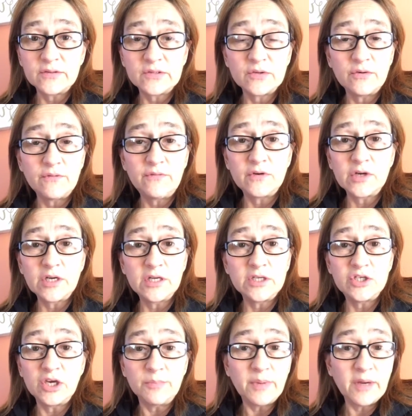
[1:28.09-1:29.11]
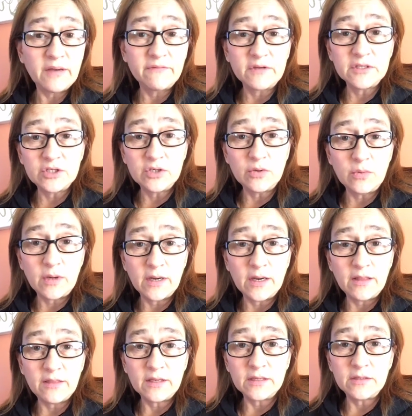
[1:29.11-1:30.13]
So if you're gonna jump off because you don't want
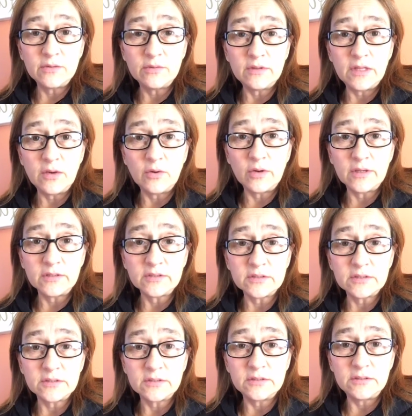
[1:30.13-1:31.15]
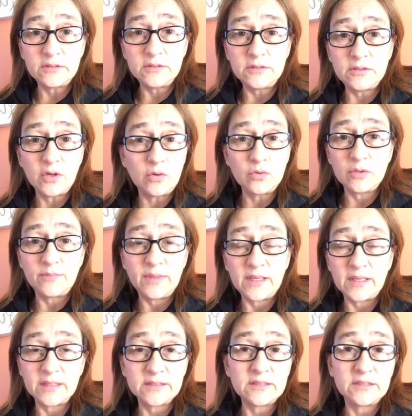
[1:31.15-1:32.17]
anything to do with the oils, don't,
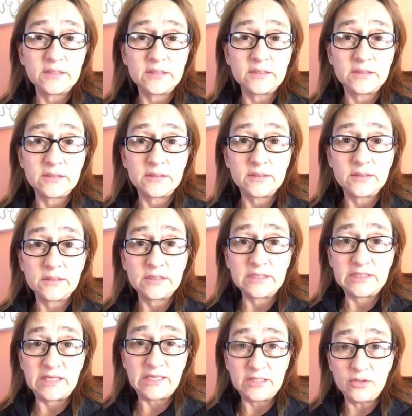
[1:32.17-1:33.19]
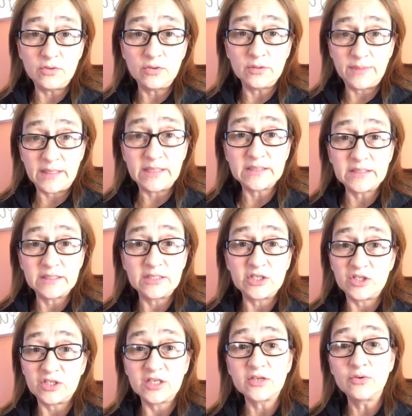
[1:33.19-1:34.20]
because stay tuned because it's
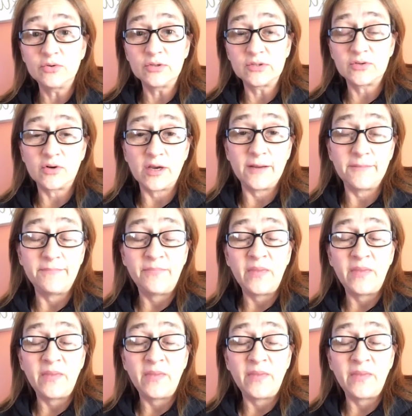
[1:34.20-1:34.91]
just a cool story.